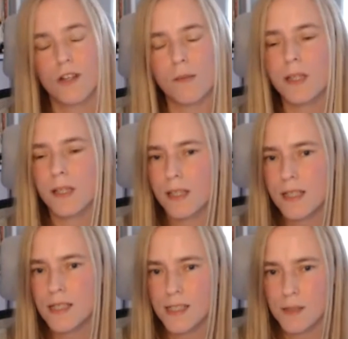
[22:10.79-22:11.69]
being
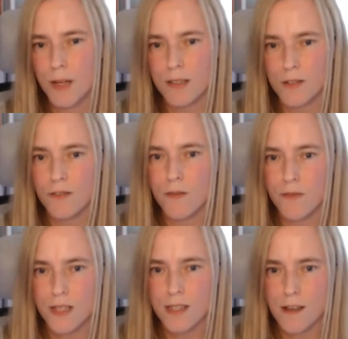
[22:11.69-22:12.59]
listed by another
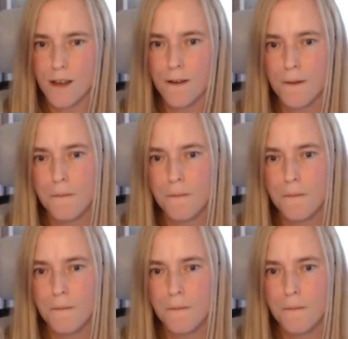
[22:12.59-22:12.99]
investor,